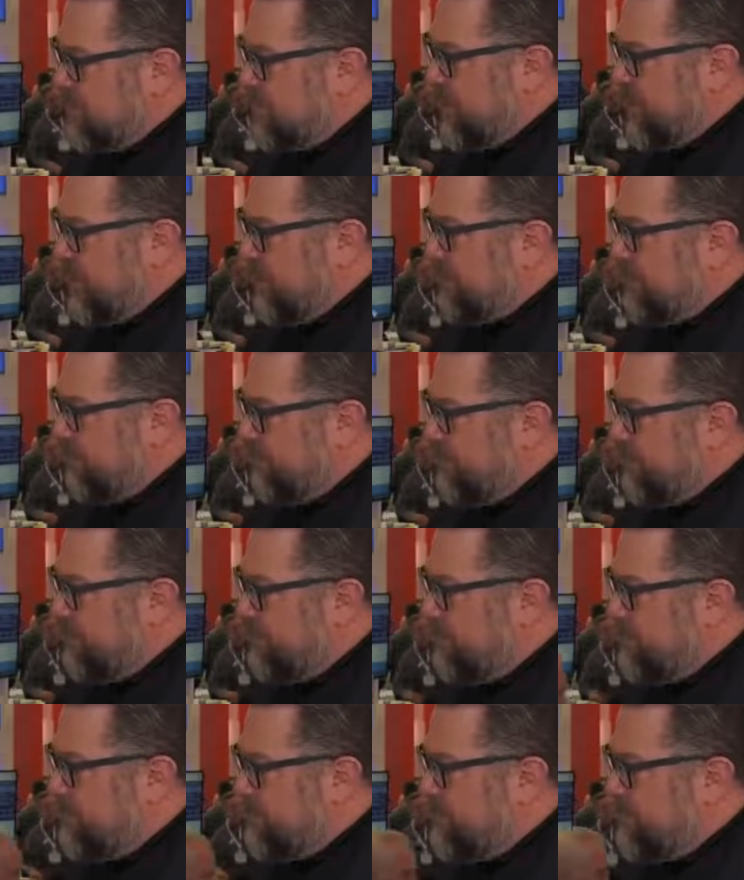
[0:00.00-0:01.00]

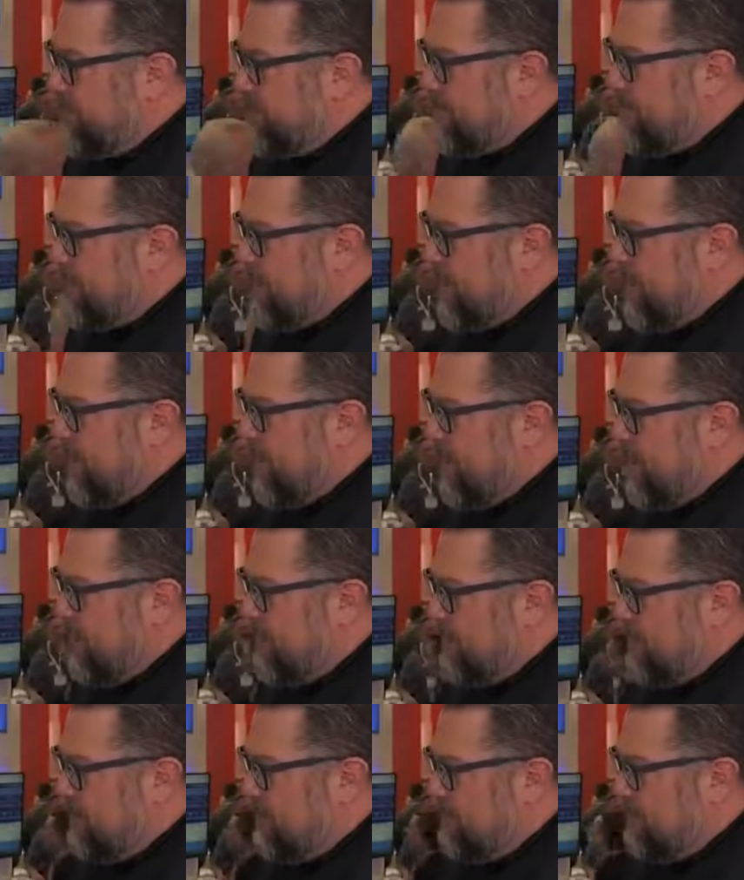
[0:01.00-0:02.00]

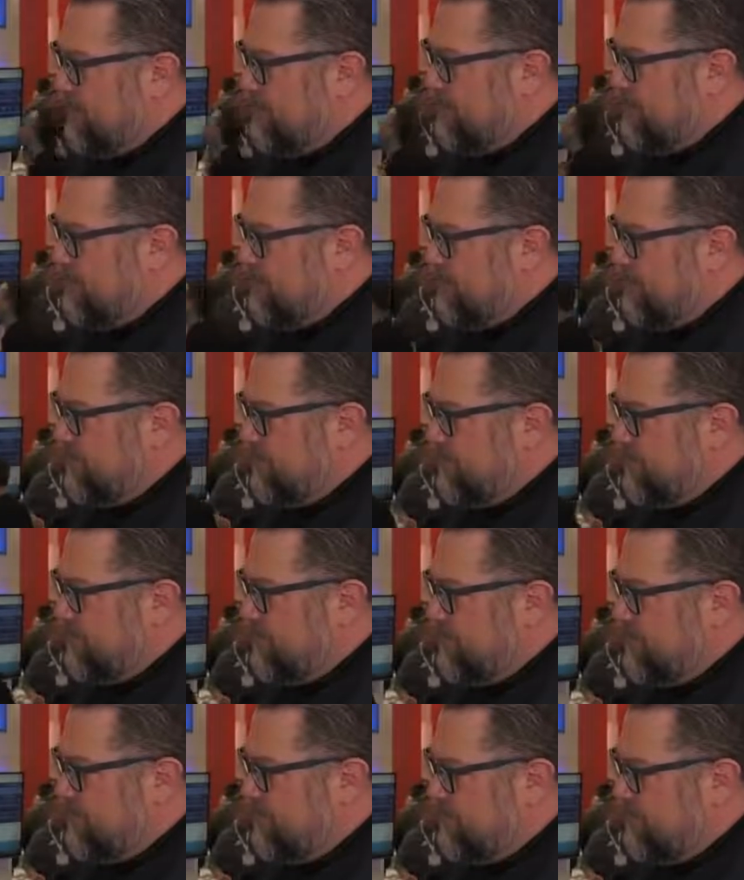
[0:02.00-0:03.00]

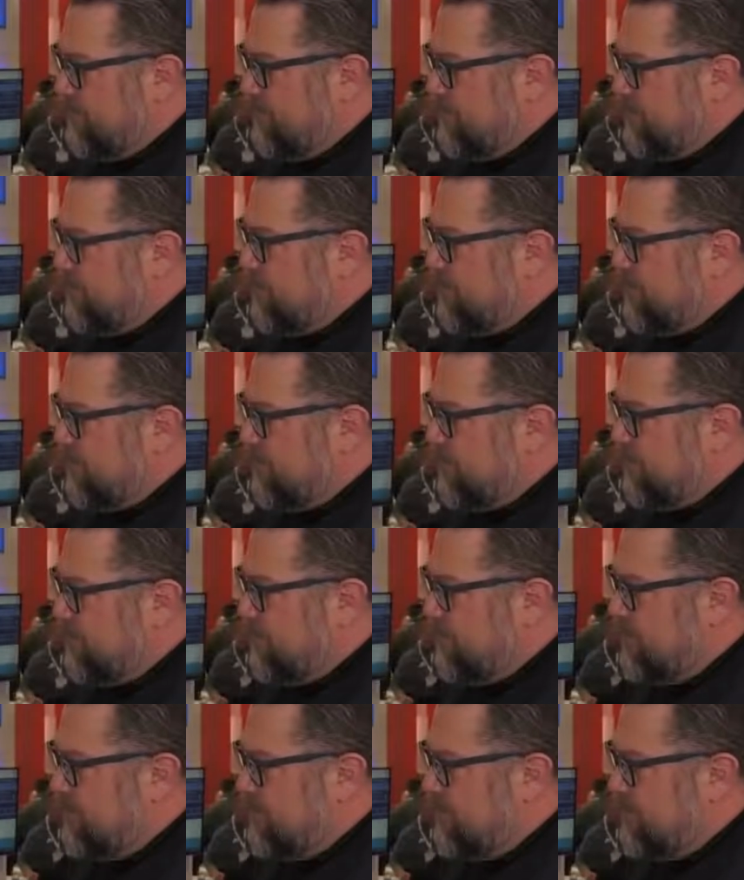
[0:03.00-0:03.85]
No words are spoken by the person on screen.